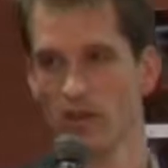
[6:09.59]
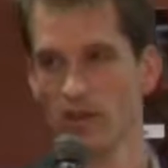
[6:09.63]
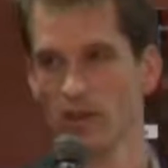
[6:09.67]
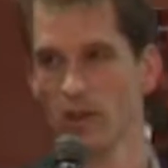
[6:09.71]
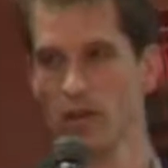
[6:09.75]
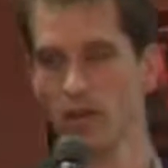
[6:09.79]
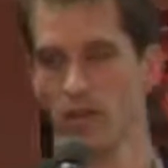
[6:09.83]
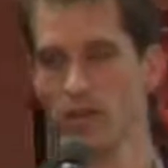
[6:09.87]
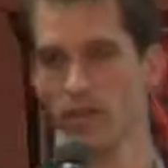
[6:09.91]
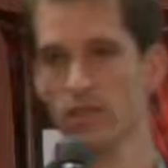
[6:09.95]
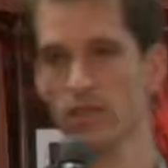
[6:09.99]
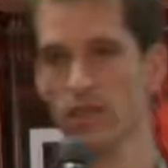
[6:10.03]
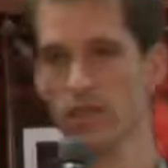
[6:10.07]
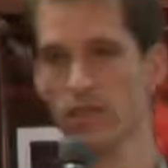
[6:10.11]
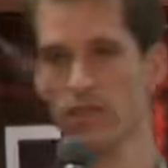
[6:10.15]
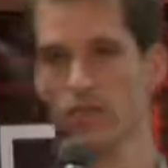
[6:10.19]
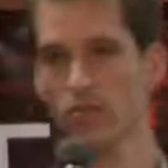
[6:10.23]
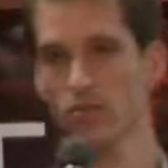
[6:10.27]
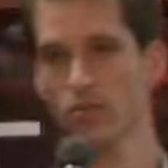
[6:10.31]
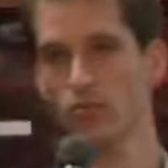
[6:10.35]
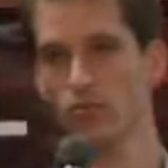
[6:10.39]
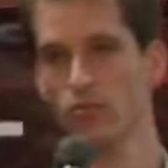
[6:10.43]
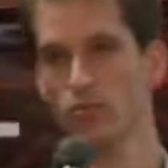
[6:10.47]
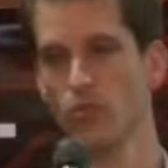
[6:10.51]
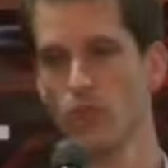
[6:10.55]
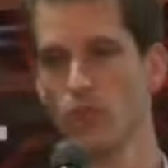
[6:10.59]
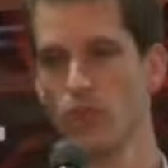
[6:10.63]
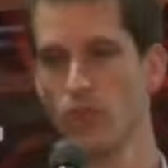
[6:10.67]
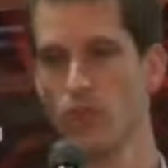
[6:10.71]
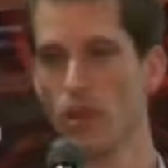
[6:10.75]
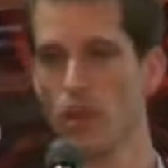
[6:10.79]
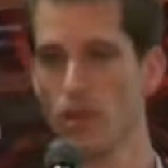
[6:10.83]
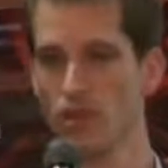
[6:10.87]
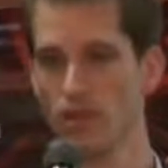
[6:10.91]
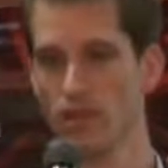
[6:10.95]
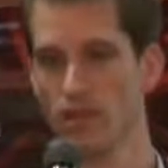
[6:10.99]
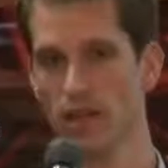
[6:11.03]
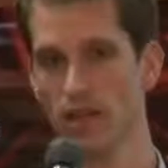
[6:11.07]
the assessors would
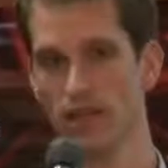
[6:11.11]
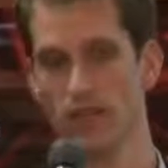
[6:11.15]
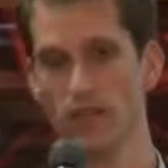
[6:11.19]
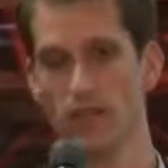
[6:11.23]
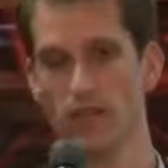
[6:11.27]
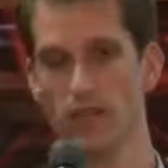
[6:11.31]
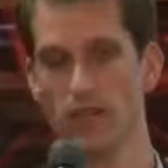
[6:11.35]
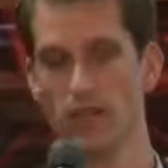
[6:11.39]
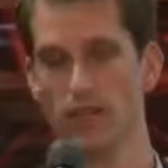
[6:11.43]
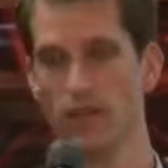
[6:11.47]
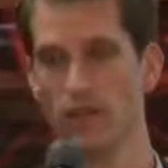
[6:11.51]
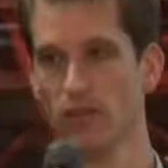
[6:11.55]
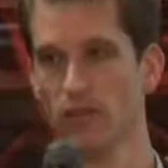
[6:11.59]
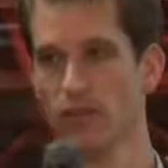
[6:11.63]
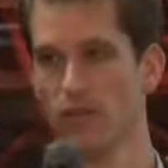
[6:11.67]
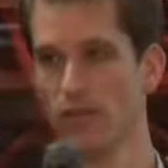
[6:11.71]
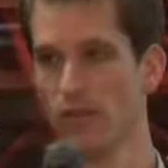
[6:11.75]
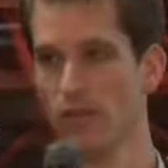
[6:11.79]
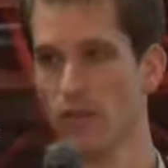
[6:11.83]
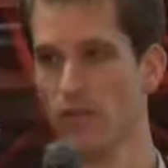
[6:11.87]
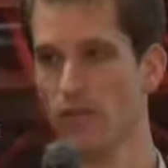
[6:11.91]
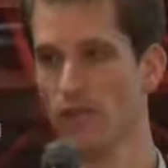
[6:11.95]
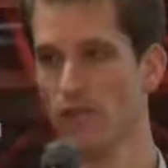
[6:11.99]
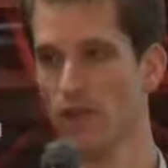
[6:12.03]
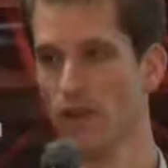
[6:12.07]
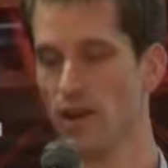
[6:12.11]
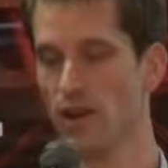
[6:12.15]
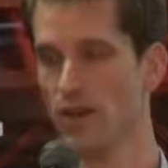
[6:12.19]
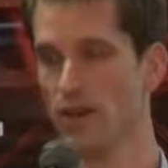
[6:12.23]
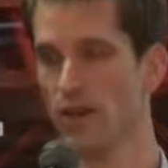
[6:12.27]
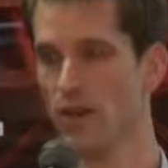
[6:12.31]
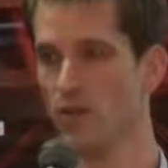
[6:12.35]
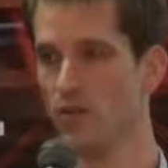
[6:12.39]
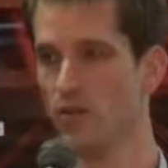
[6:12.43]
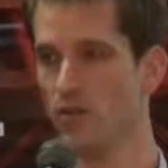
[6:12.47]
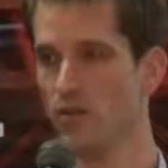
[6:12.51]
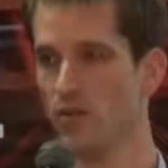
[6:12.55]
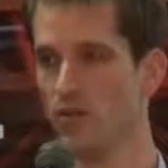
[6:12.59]
contact the facility and find
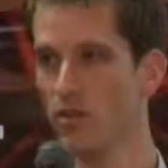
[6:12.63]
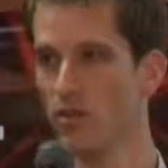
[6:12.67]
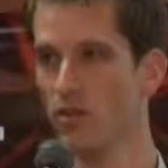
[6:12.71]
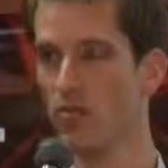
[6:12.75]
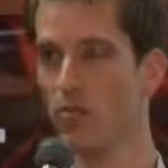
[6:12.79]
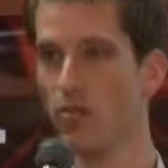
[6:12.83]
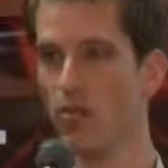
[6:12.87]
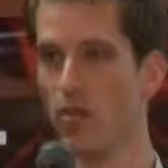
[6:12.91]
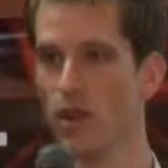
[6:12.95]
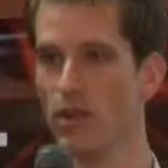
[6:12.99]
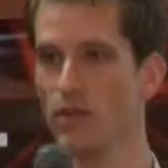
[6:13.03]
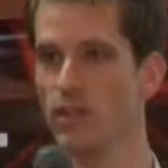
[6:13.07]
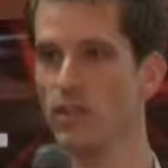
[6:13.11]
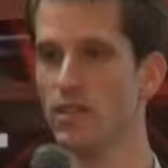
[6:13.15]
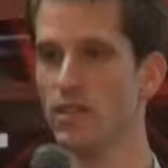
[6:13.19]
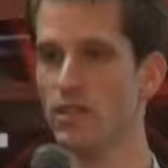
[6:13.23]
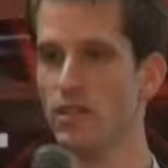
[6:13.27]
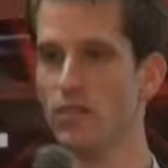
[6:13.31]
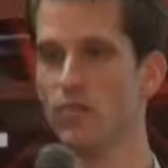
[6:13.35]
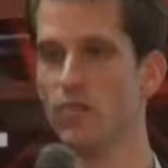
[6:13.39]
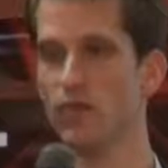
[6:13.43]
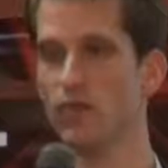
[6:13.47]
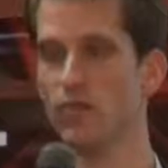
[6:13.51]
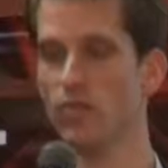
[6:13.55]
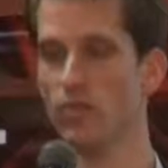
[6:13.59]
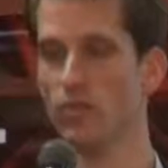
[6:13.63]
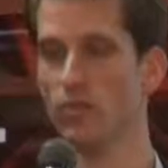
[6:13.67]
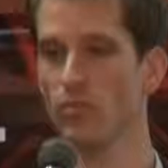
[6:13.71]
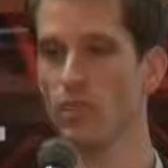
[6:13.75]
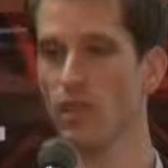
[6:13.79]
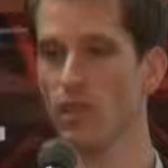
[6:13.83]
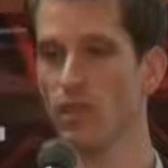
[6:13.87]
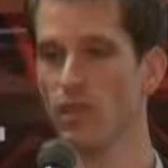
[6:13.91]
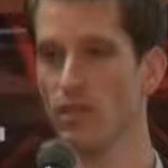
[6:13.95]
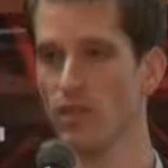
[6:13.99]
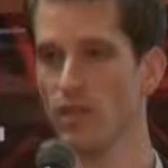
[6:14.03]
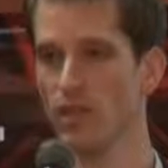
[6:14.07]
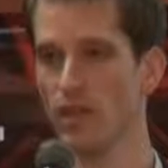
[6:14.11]
out what did you
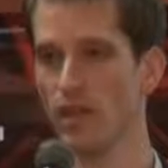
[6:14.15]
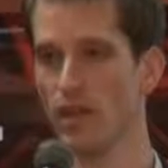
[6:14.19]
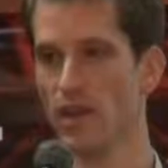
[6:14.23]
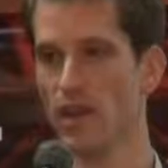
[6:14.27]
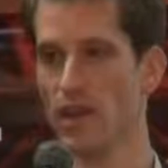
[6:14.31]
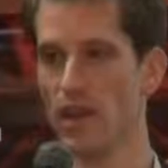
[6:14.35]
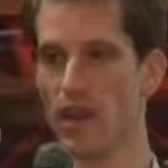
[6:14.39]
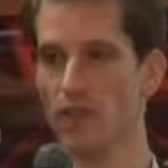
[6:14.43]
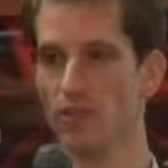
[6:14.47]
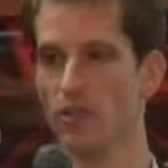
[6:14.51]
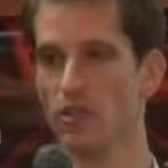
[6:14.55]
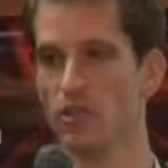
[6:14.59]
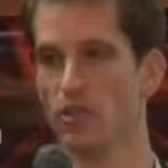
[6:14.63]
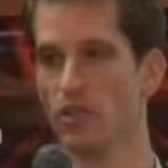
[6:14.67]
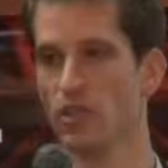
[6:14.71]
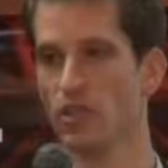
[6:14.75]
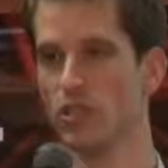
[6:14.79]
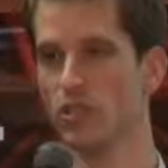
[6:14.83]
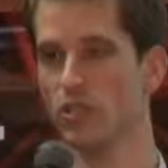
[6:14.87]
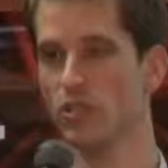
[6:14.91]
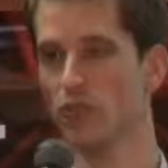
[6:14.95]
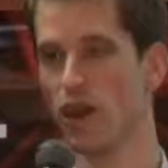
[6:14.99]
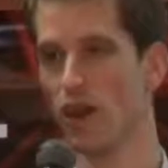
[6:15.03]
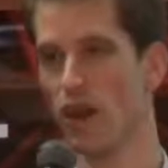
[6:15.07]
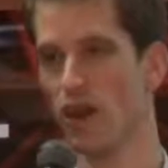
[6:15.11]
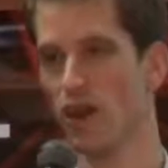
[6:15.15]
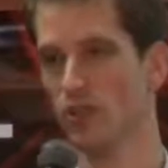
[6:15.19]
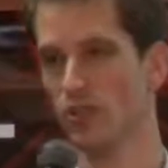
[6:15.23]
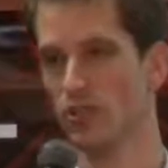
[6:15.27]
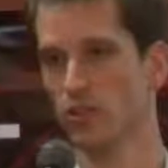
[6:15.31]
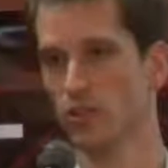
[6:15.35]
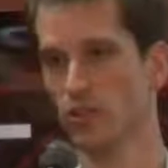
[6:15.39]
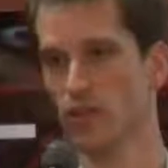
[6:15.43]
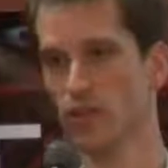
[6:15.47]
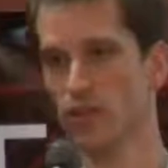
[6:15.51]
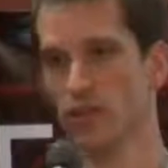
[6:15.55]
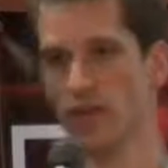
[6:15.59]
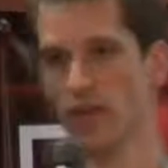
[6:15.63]
implement and how much did you
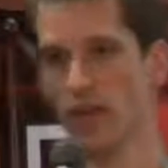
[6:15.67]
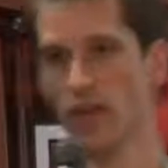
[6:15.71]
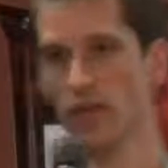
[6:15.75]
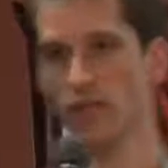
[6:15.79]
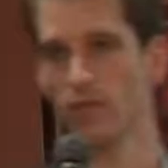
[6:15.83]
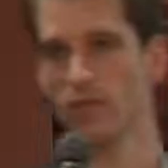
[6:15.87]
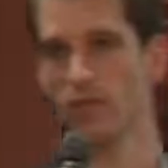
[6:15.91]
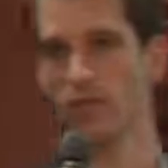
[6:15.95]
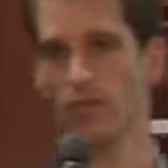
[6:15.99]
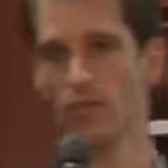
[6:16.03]
actually save.